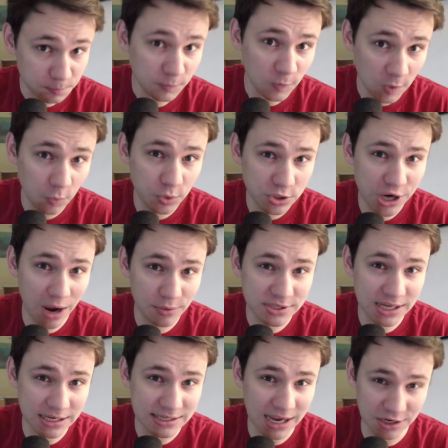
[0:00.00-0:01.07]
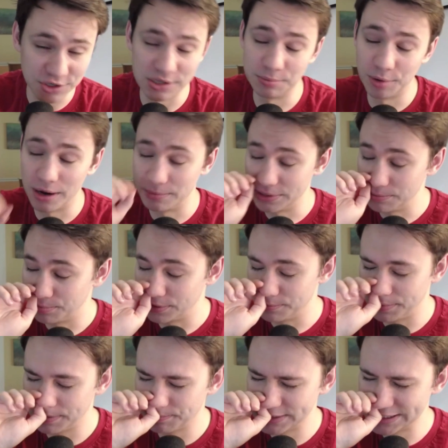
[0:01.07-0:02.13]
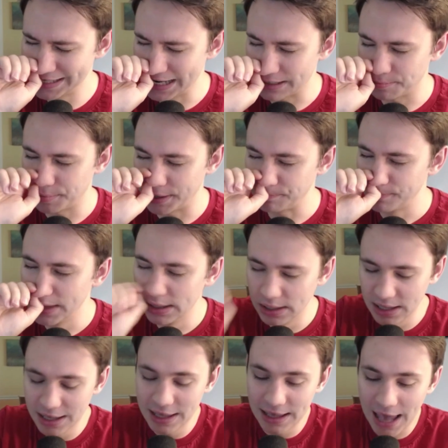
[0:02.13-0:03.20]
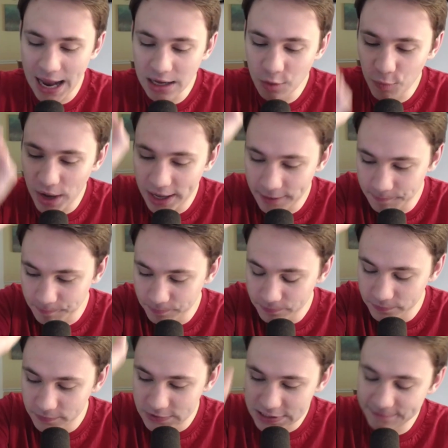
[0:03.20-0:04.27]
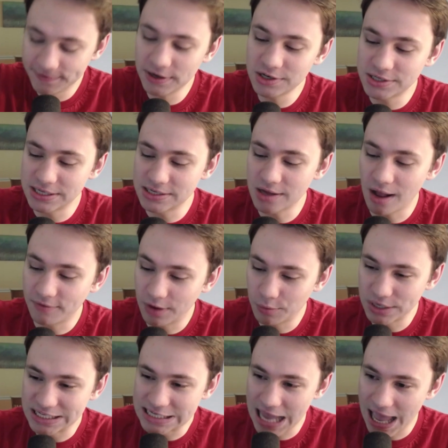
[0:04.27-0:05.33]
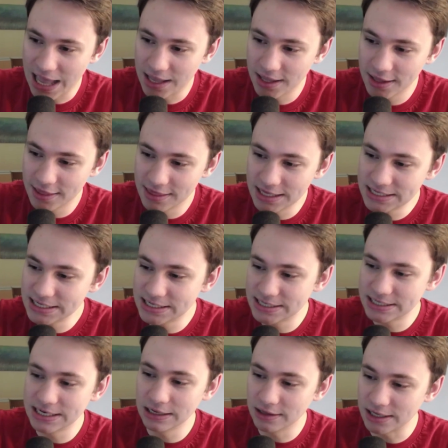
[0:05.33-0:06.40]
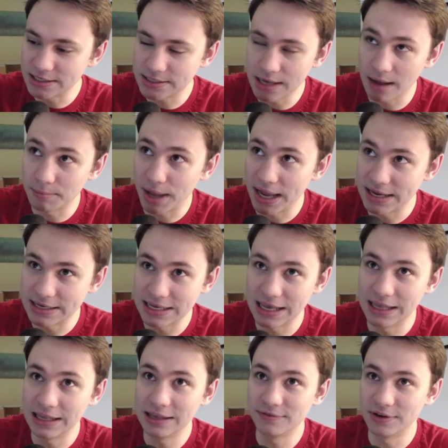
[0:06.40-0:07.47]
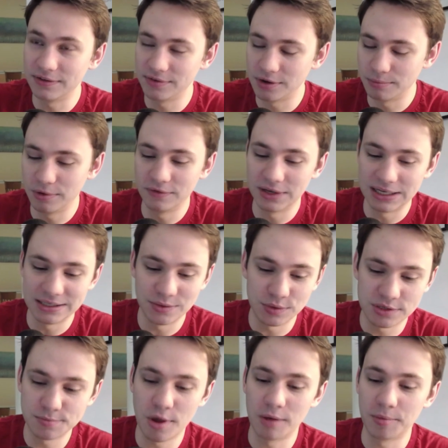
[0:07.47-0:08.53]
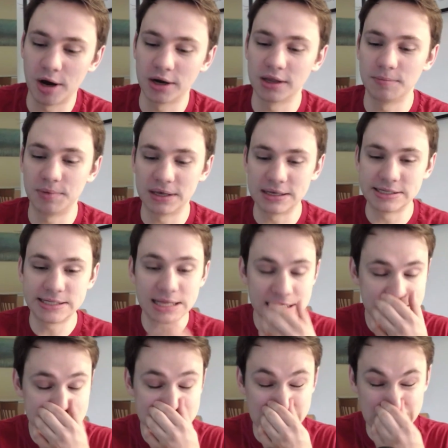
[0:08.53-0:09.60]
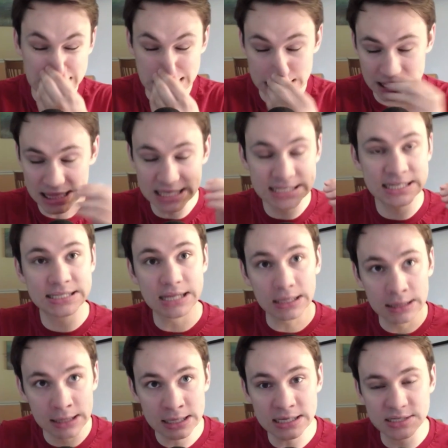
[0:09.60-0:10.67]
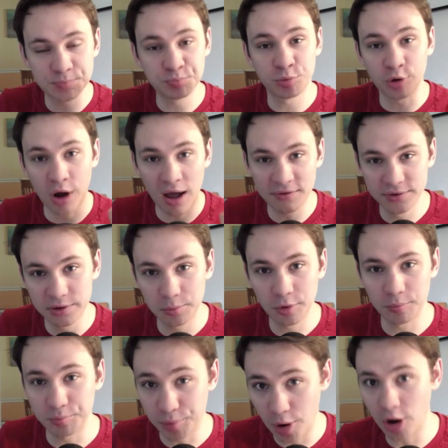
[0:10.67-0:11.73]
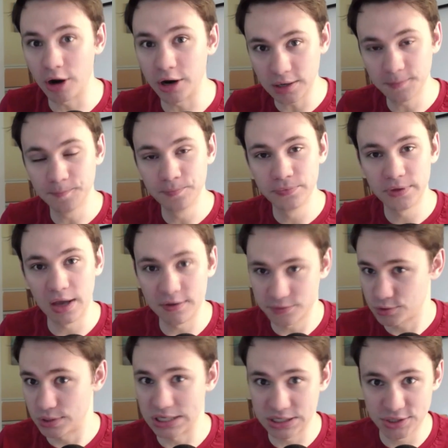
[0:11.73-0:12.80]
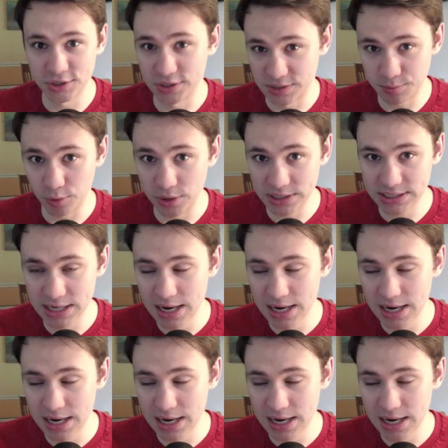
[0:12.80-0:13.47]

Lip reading: which I would say is actually probably a pretty big mistake. But anyway, to finish this off, I want to say this is still a dumb idea, even if you're moving into a small market, because this is the least profitable part of traditional sports.